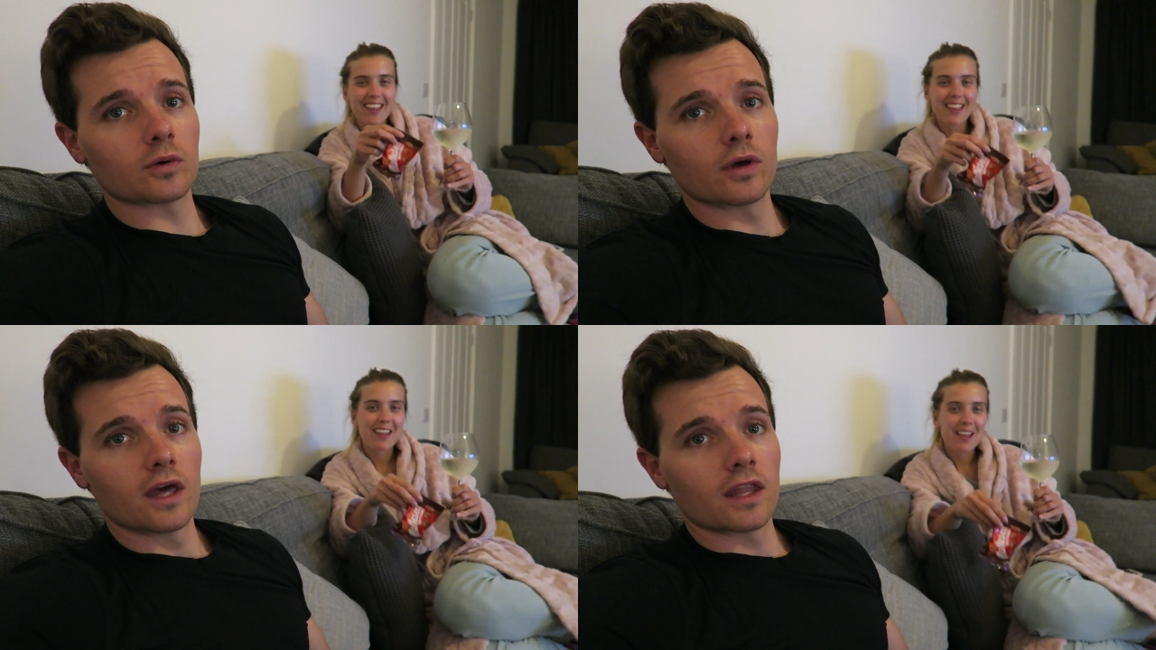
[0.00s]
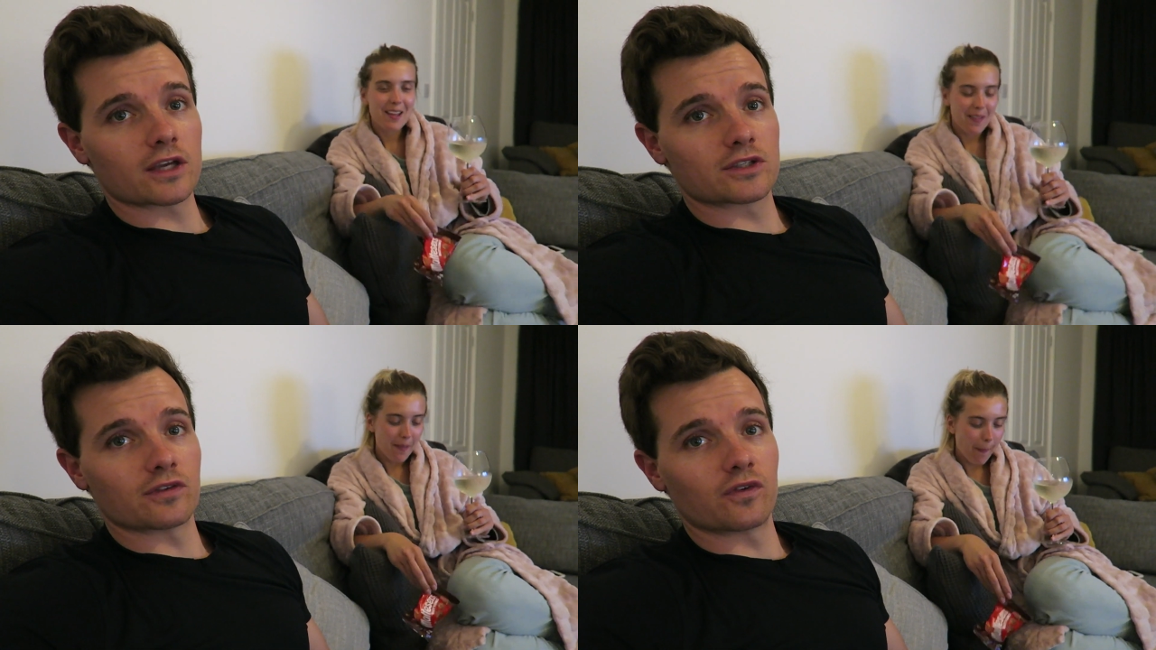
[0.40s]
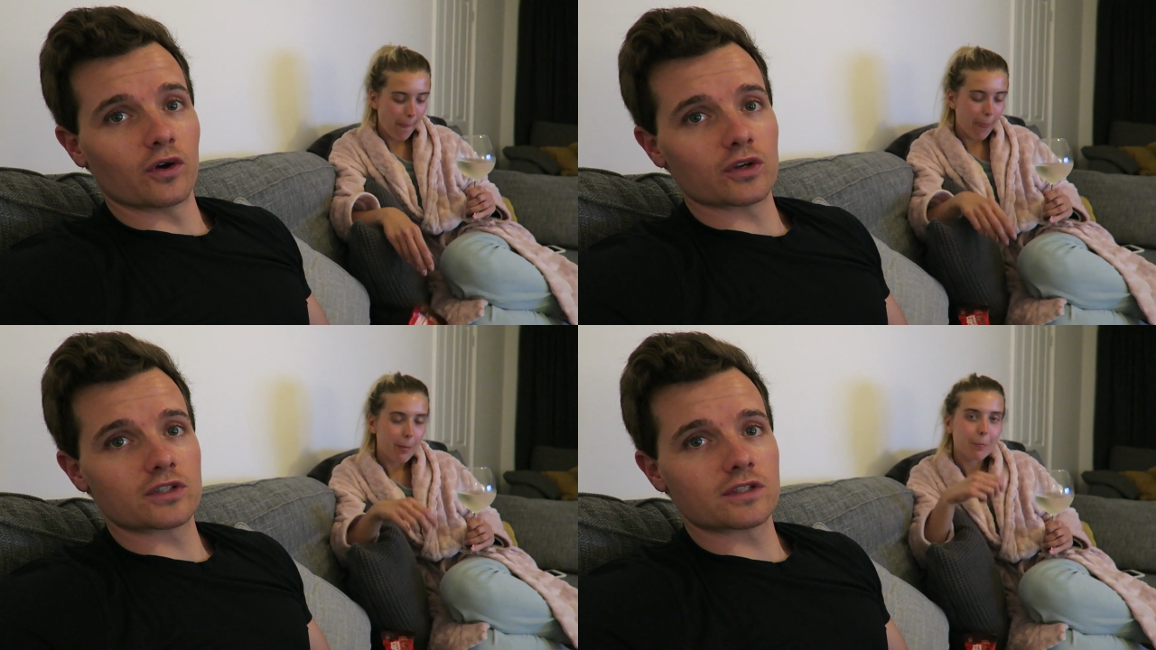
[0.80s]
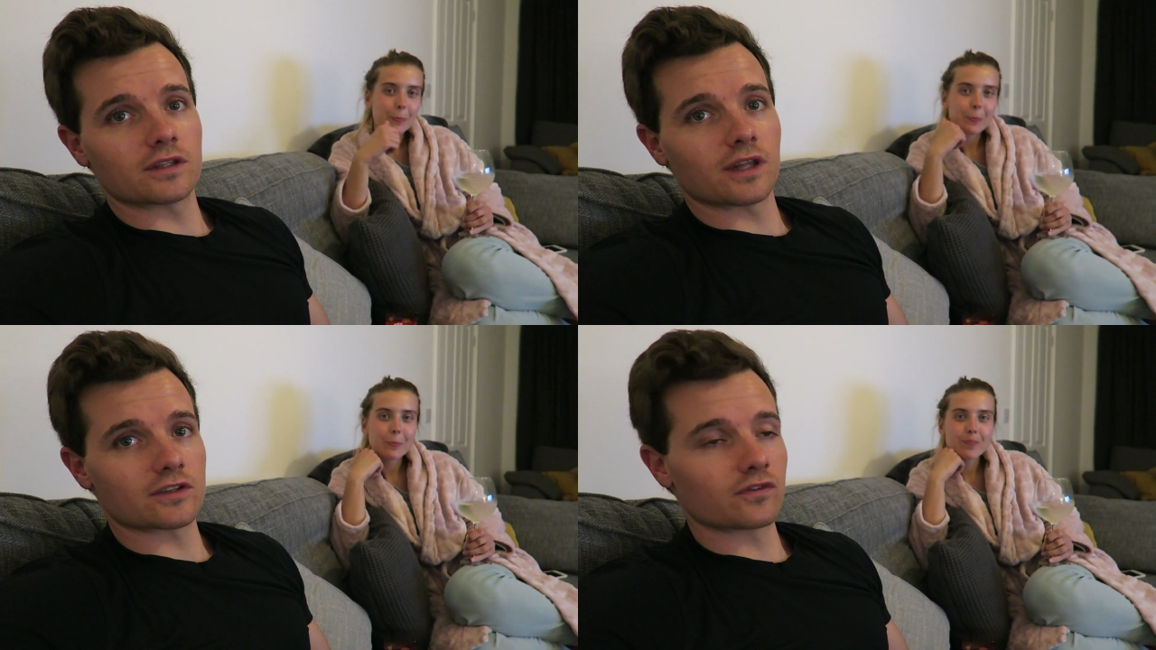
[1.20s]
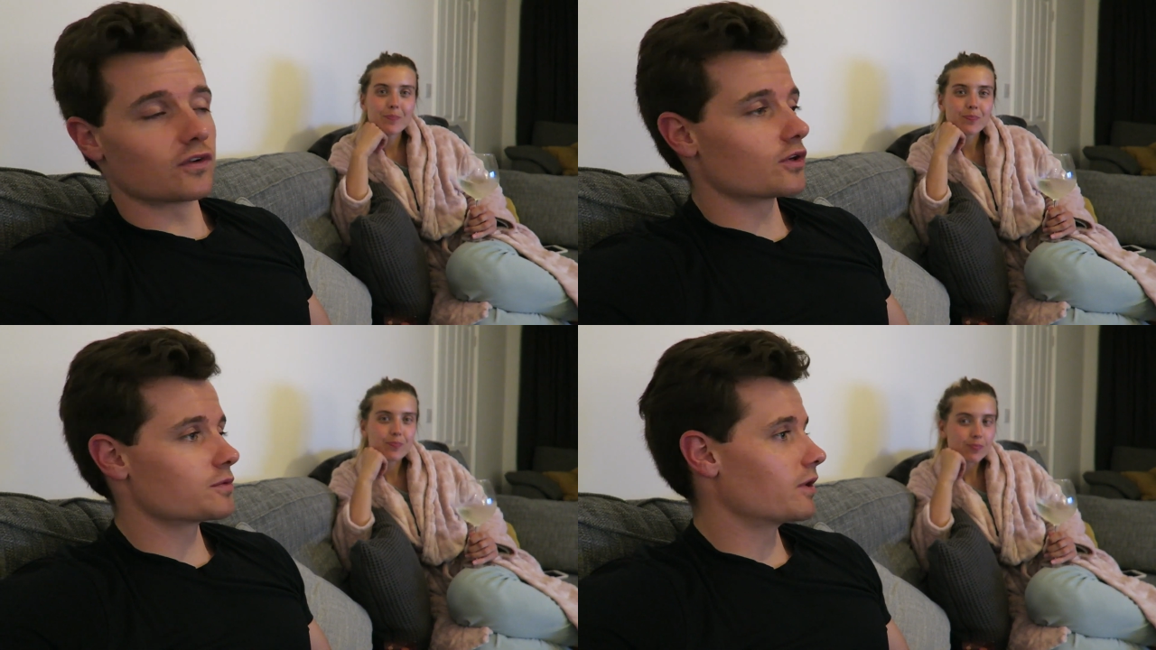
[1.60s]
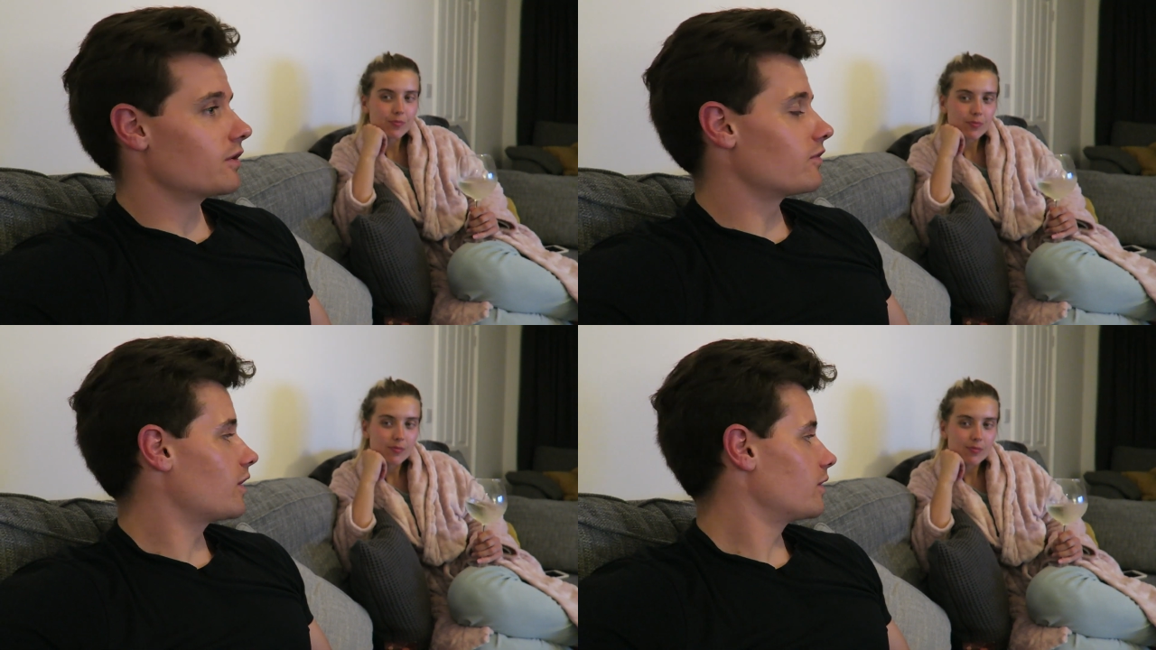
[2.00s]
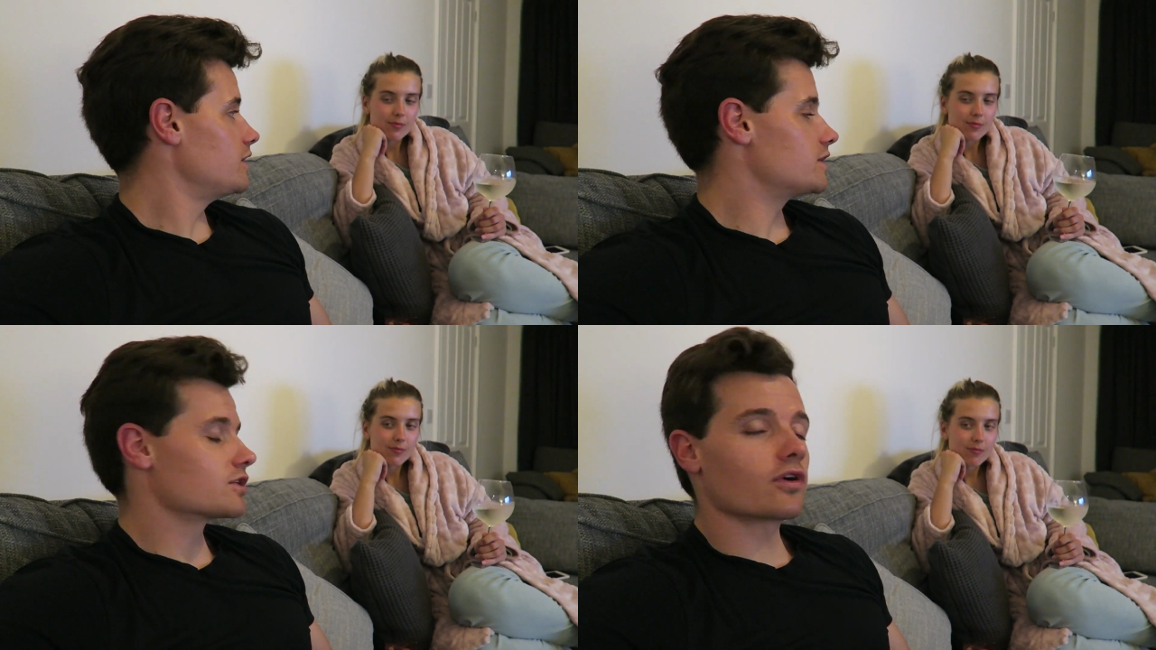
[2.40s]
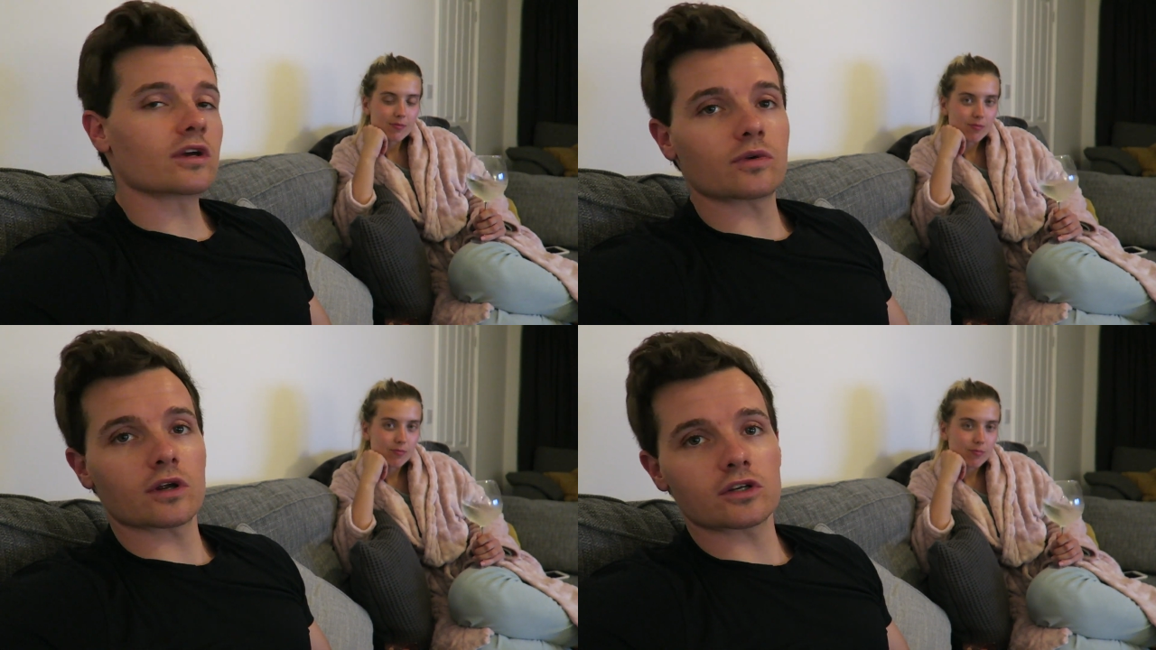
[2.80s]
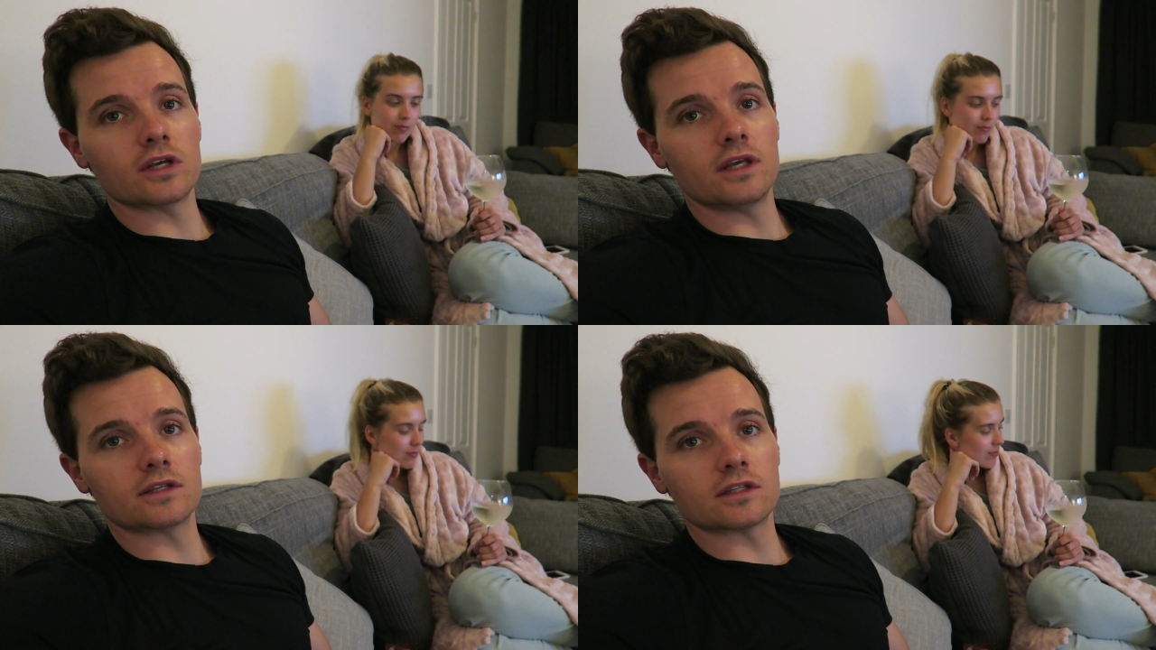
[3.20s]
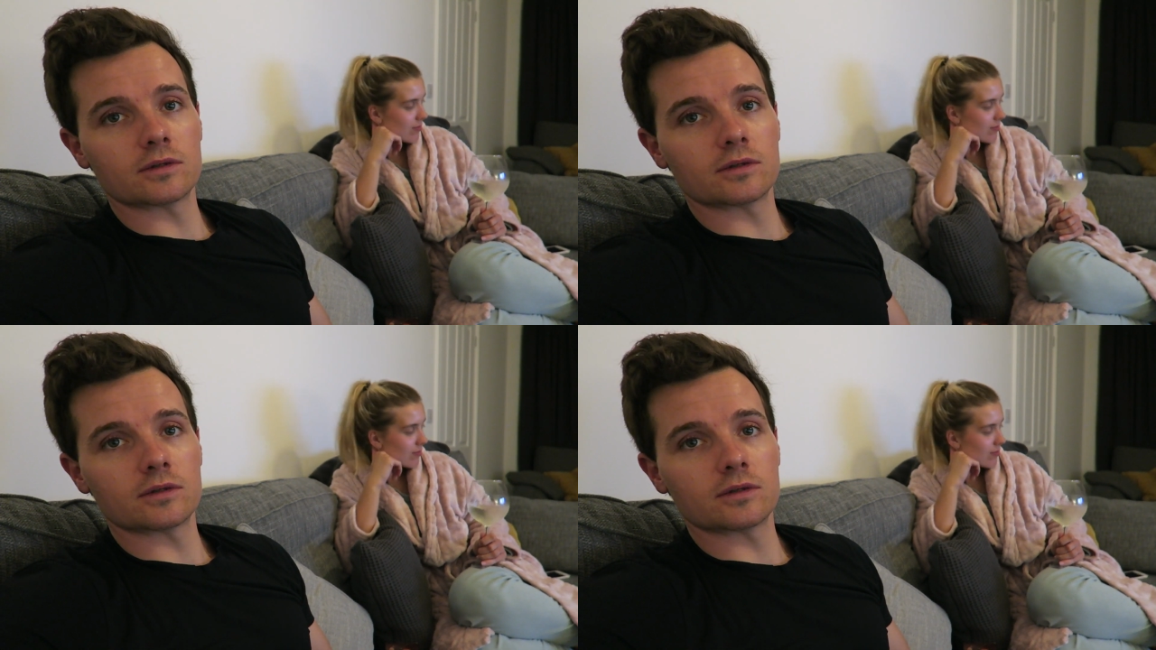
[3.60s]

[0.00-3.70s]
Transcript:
Speaker 1: so that's the first that's the first bit of our Easter eggs we're actually eating.